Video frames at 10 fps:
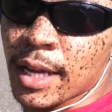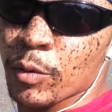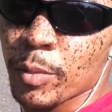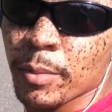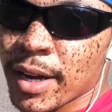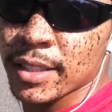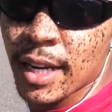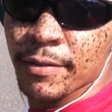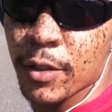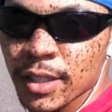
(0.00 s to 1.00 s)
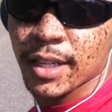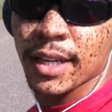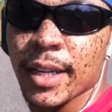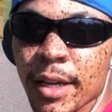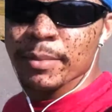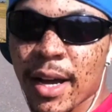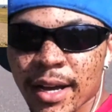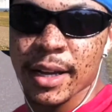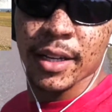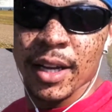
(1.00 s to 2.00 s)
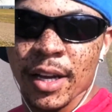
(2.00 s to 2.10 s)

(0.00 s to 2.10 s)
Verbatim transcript: that will be my shot for the day. Again, my